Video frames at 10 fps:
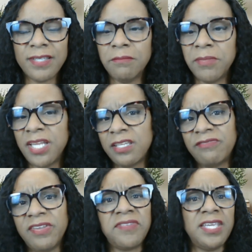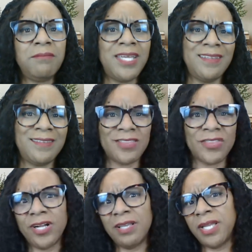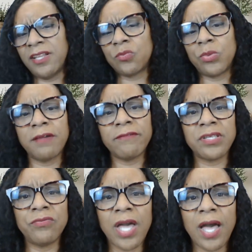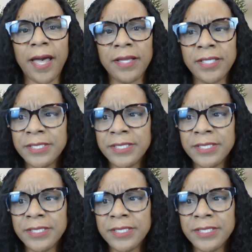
10 minutes, 15 minutes, 30 minutes, whatever you've got,